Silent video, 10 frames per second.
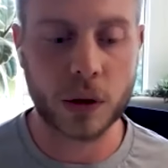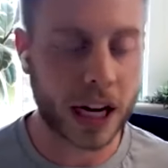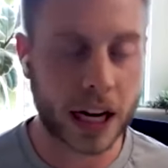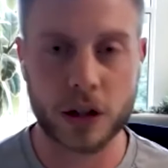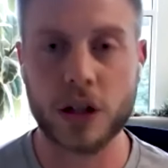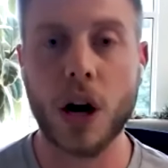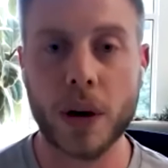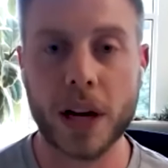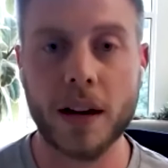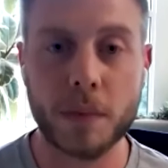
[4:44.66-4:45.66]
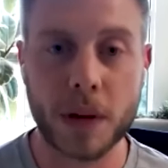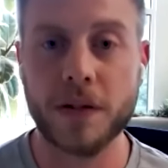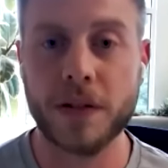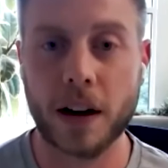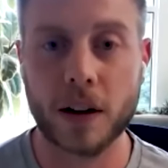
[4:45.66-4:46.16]
You can kind of just go in, meet
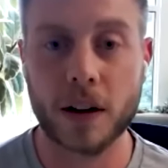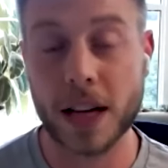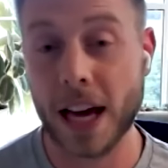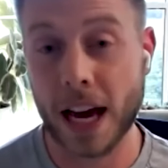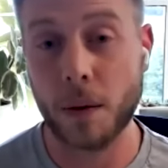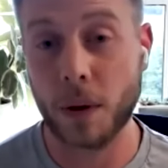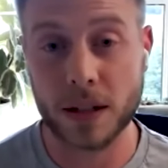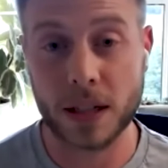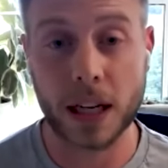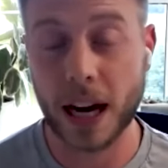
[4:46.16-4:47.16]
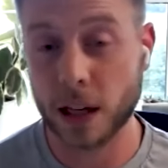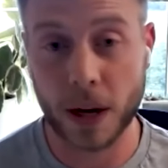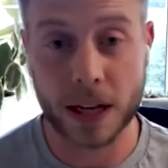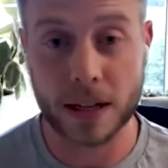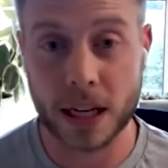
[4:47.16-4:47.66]
a founder, say, hey, I want to see X,
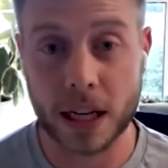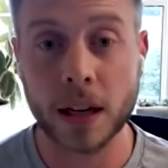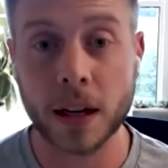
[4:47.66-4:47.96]
Y, and Z.